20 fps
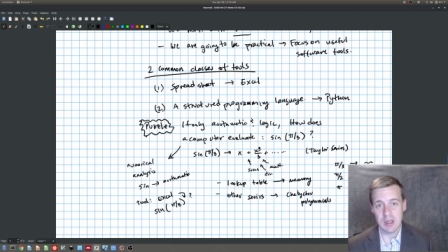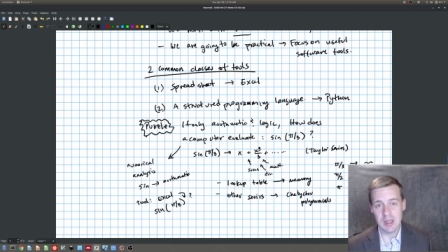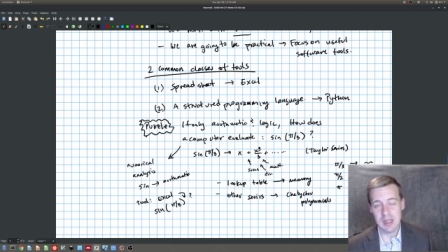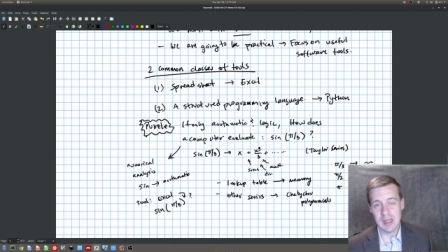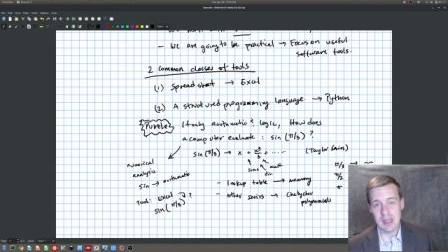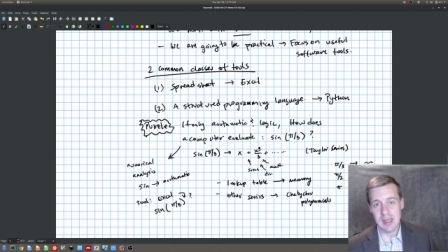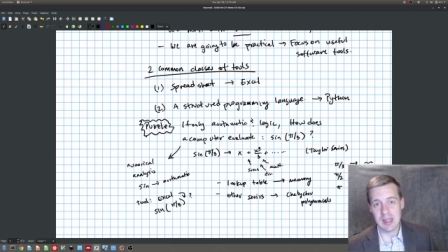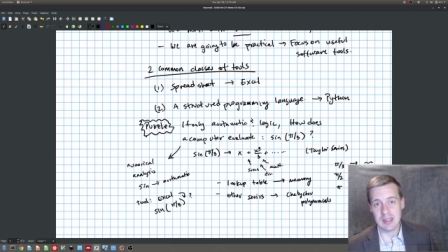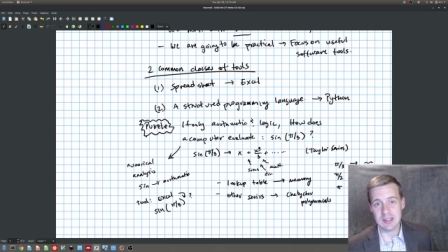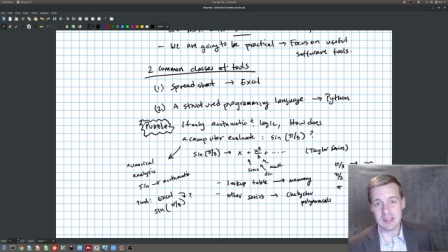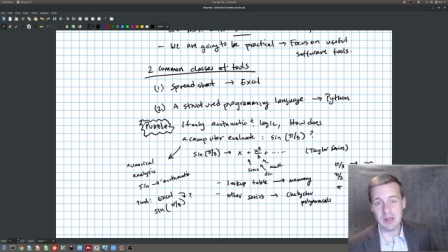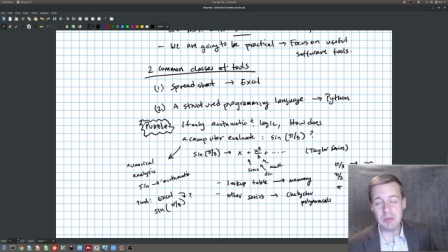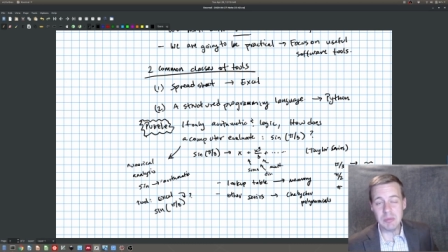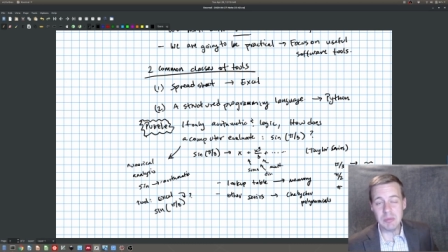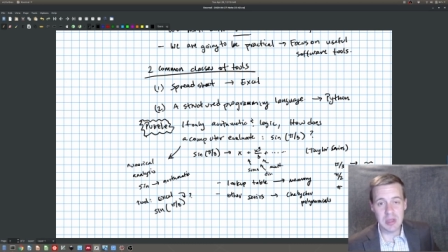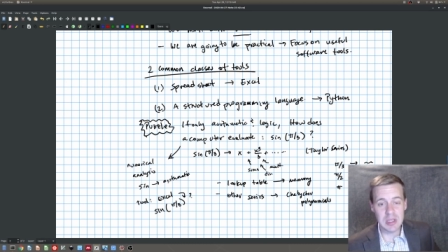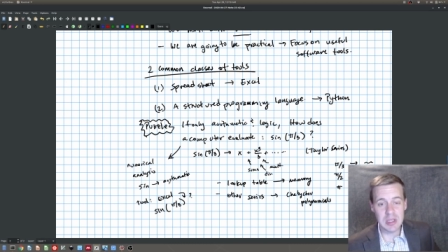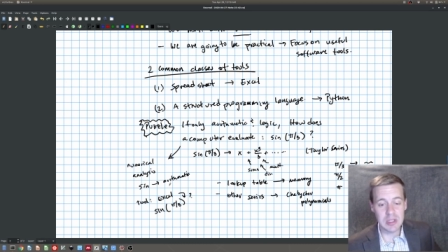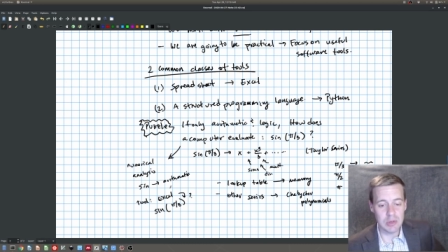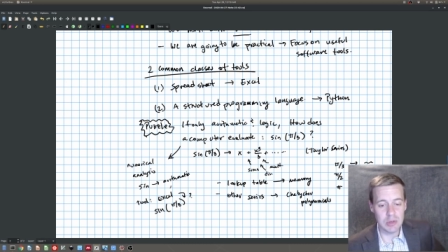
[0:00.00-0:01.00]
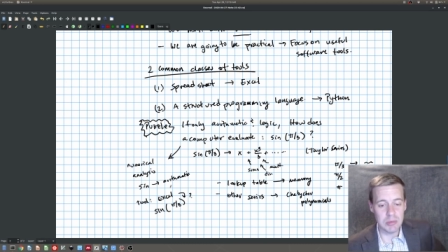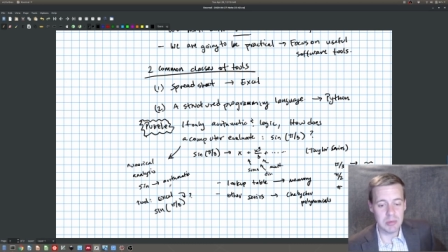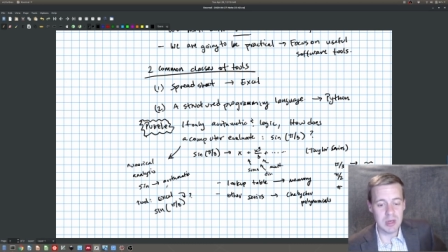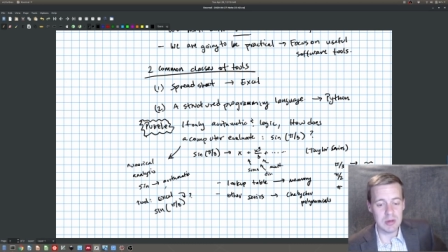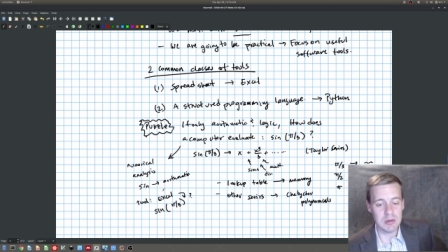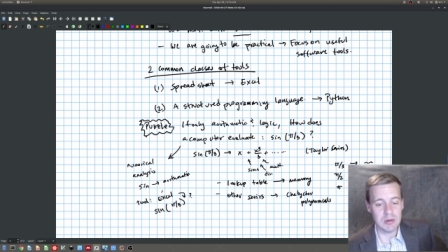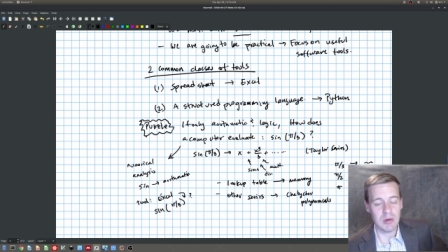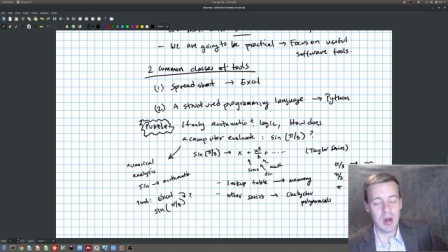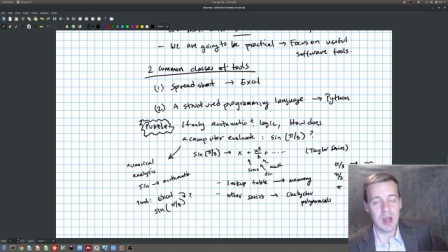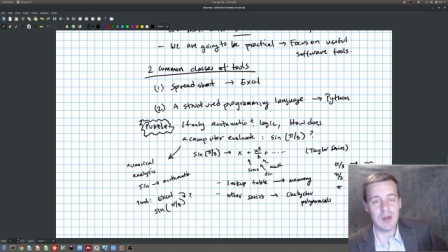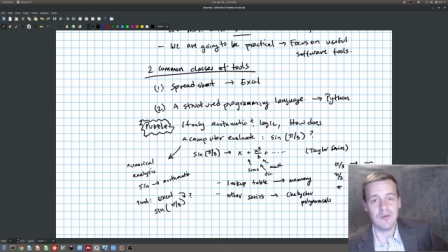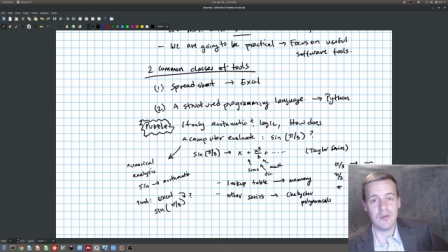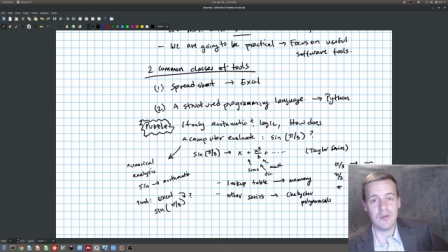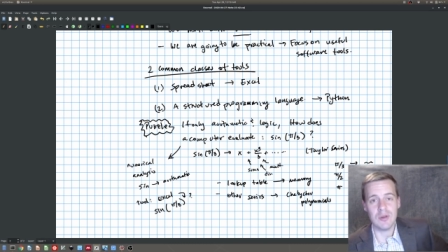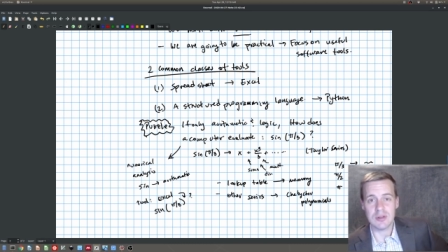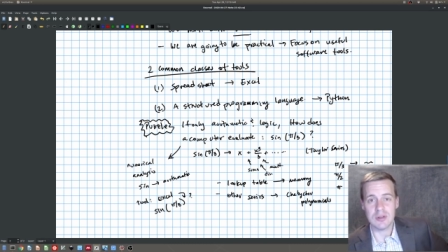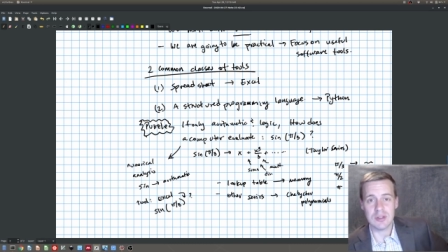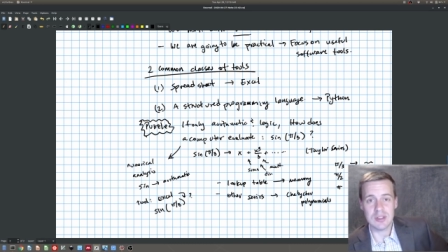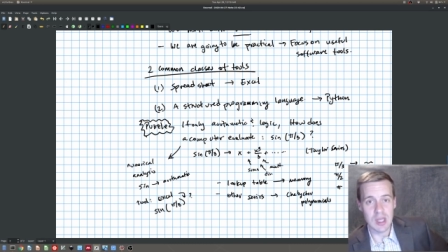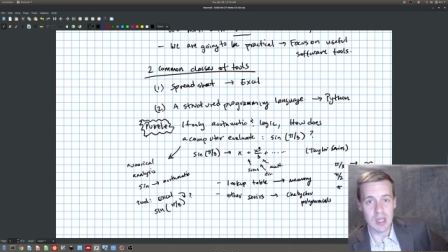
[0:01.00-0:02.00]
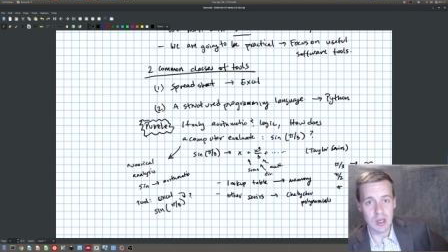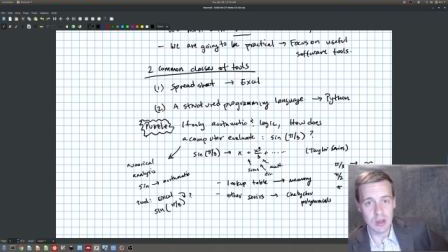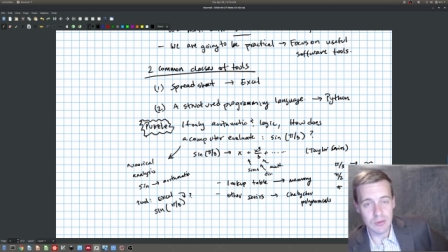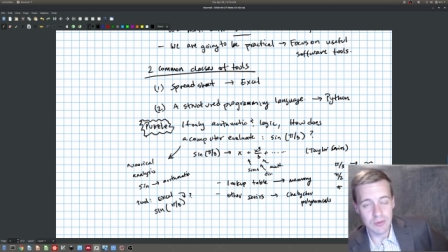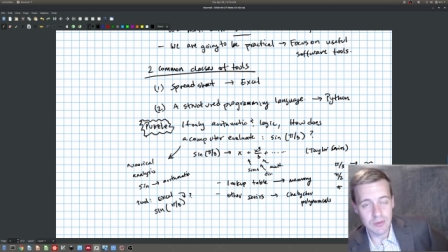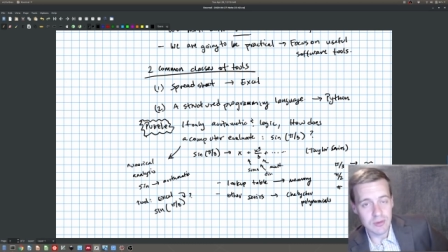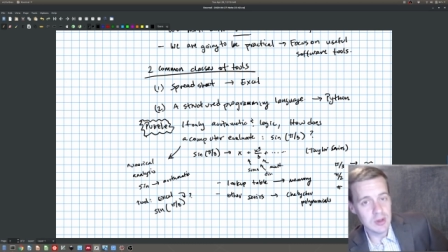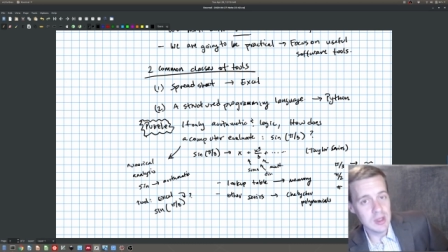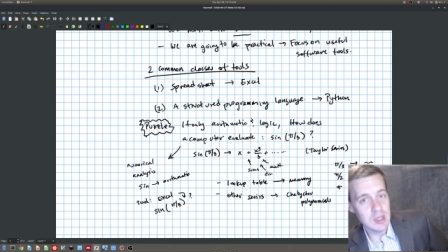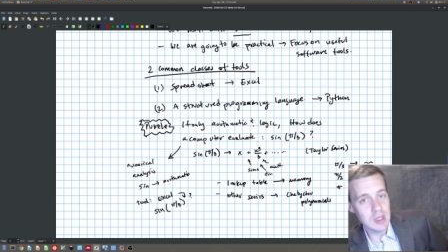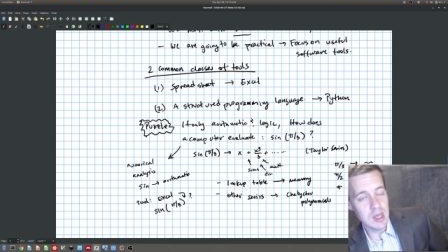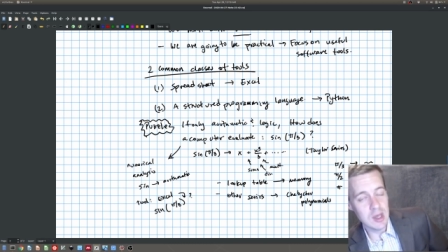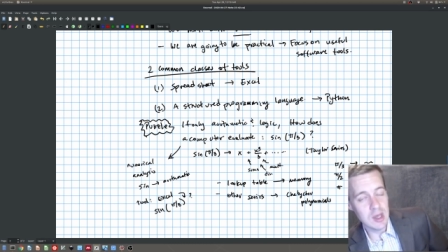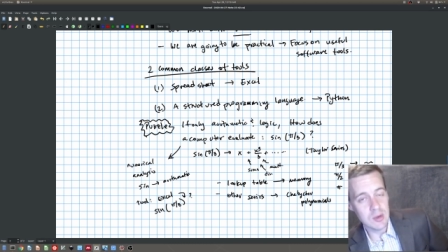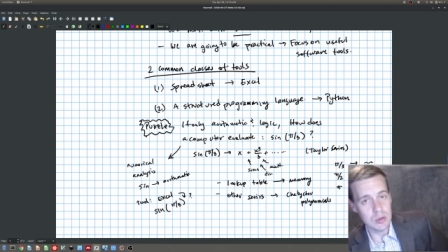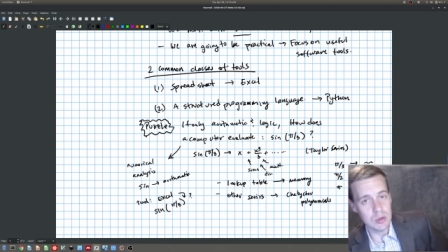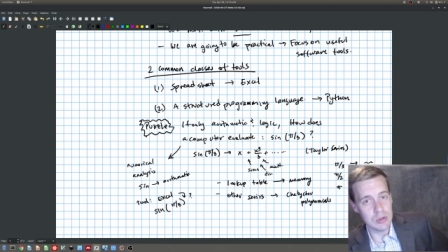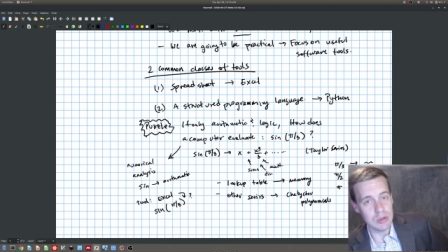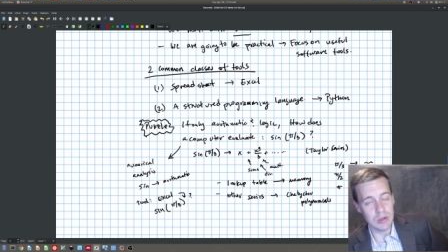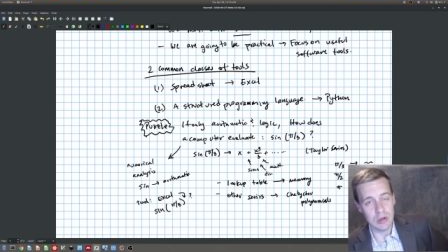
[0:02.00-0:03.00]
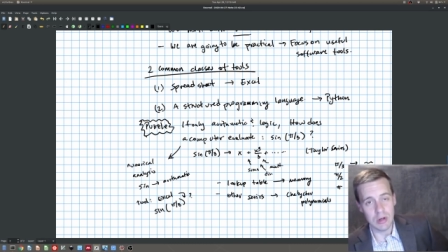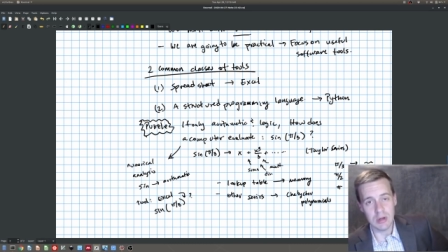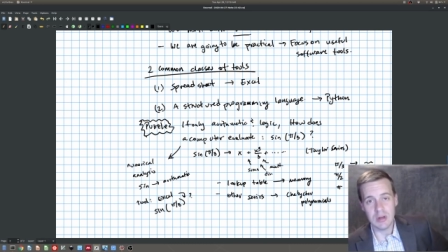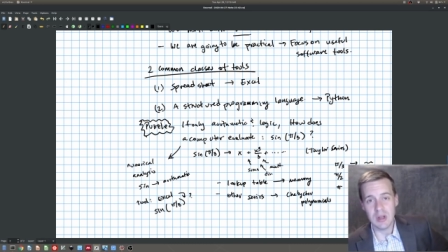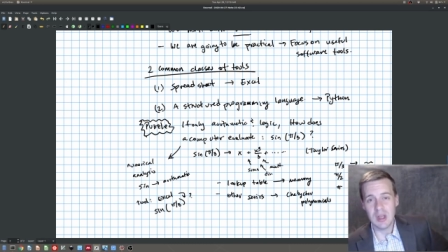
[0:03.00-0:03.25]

And some things you'll be able to write for yourself, and we'll learn,